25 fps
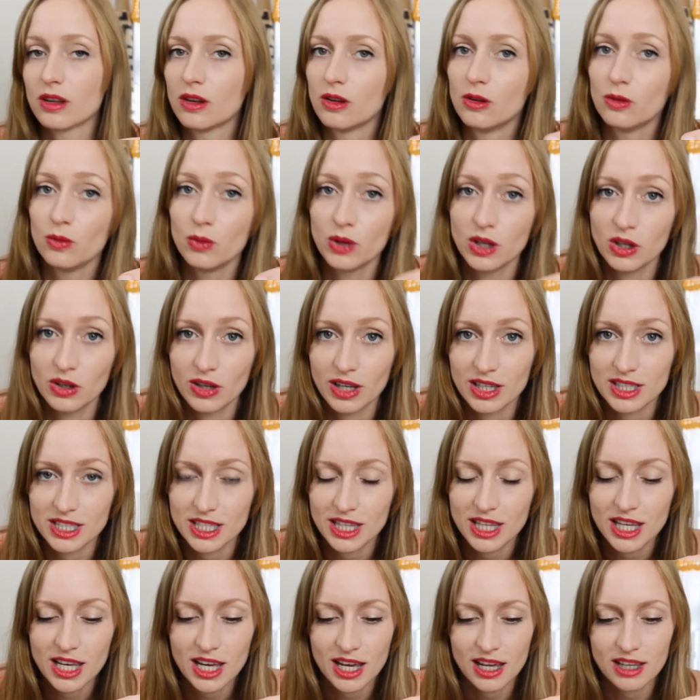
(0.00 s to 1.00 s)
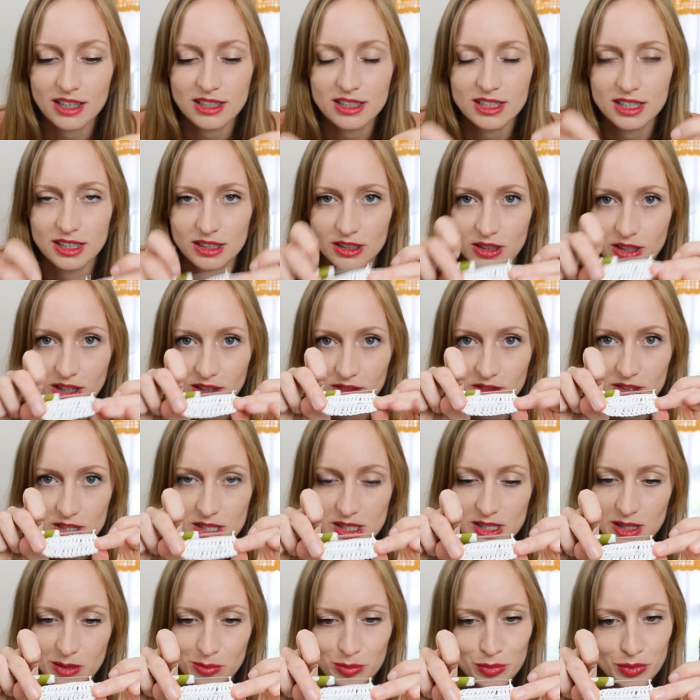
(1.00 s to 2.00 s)
When you get to the end and you have the
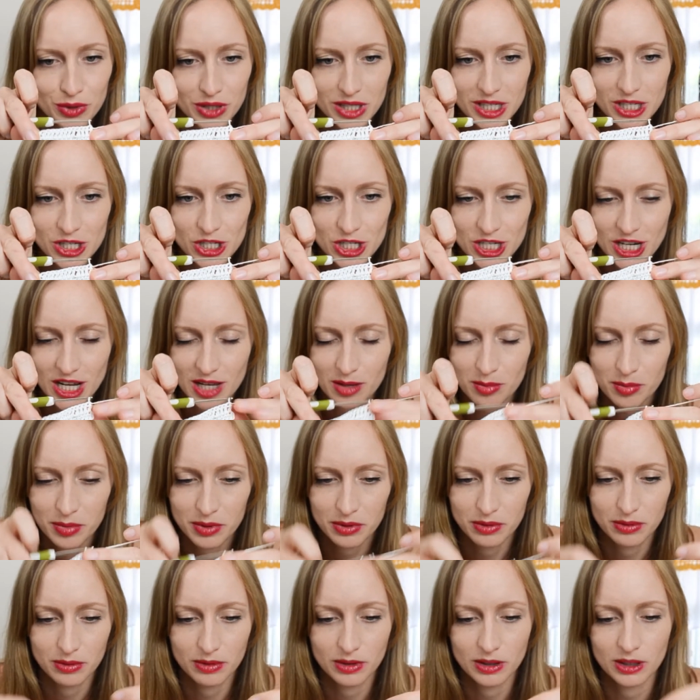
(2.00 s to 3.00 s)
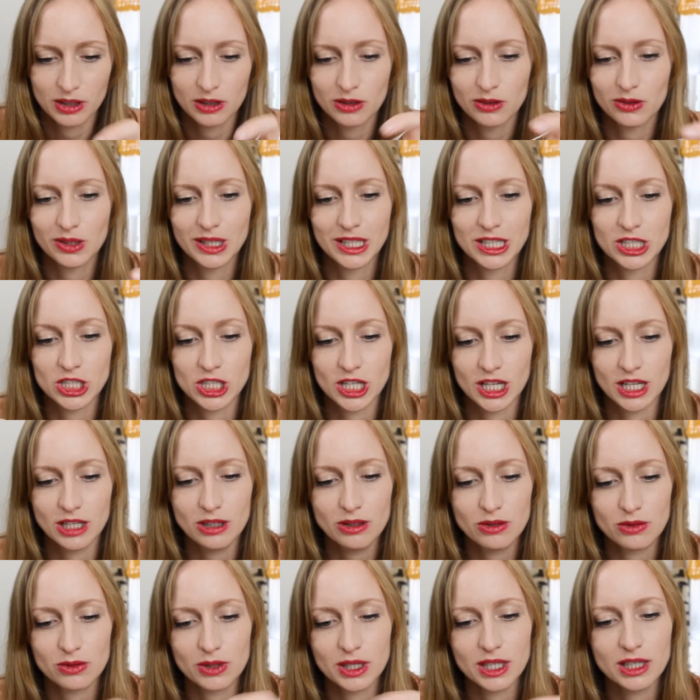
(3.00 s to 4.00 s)
submarine shape, you're going to chain
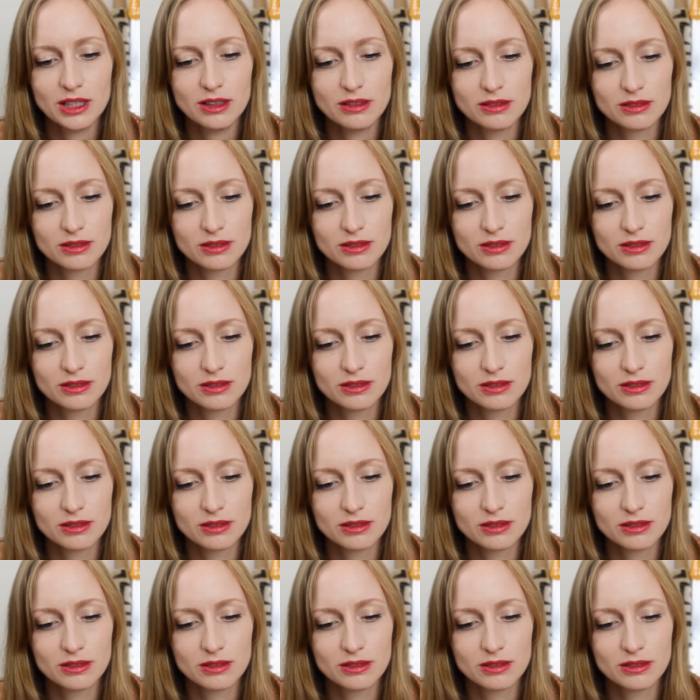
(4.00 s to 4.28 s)
3,